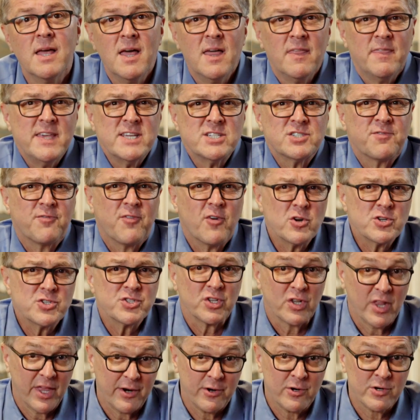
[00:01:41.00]
These first
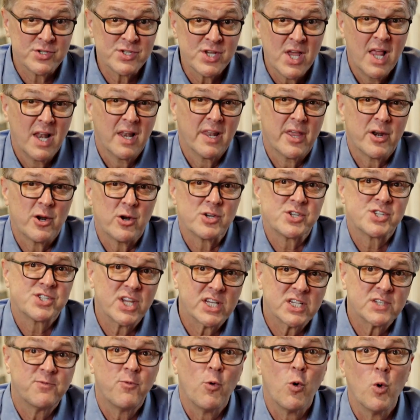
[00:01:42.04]
letters, letters
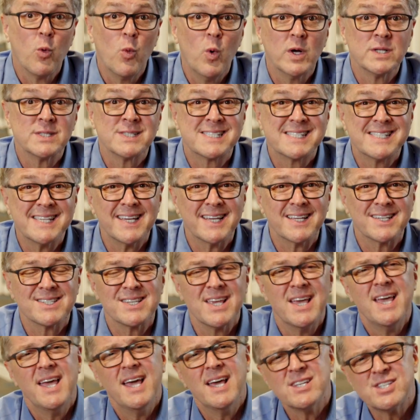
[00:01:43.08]
6416
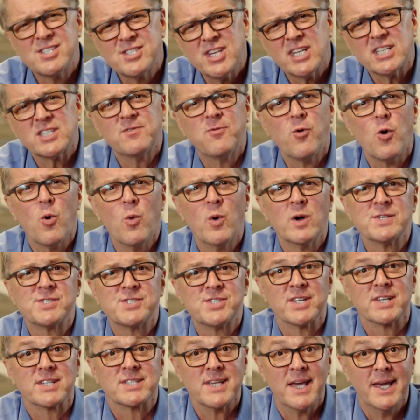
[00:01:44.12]
and
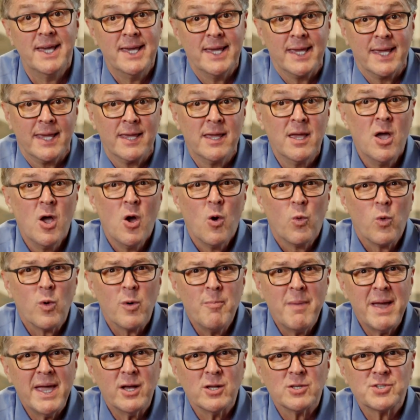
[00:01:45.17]
6416A, were
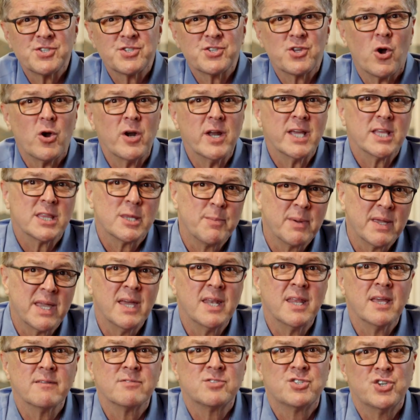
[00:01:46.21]
mailed starting at the
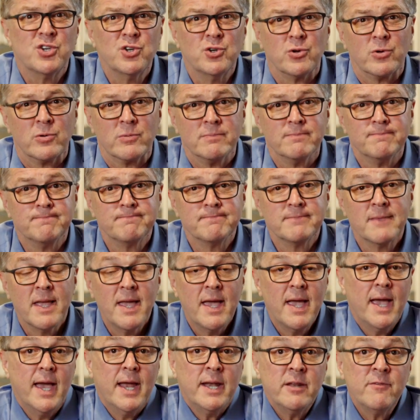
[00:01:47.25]
beginning of June
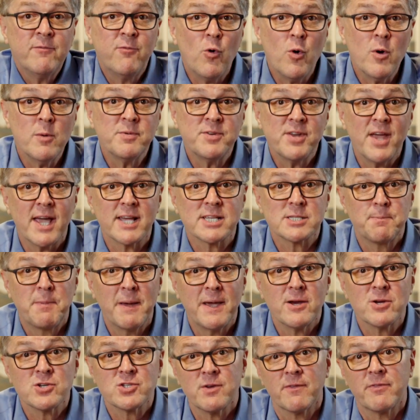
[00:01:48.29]
and inform
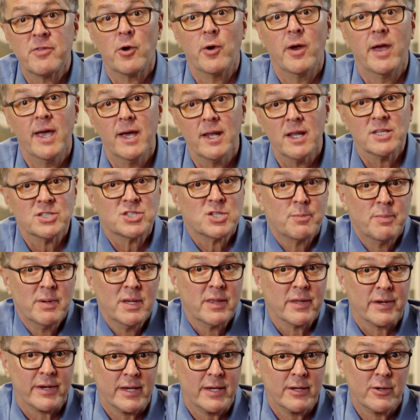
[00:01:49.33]
taxpayers of their
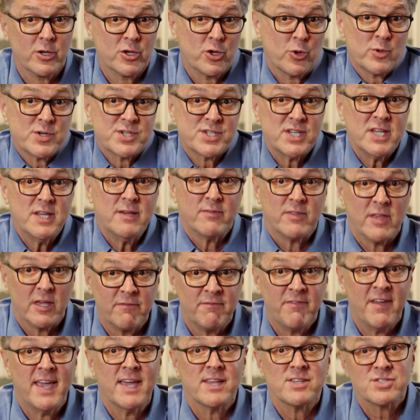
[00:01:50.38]
eligibility to receive the
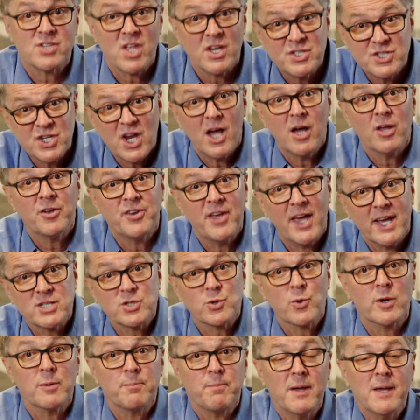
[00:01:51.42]
advanced child tax
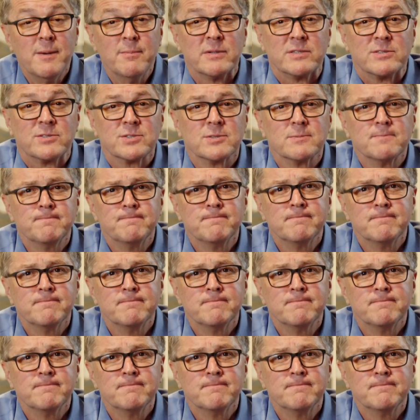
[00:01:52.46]
credit payments.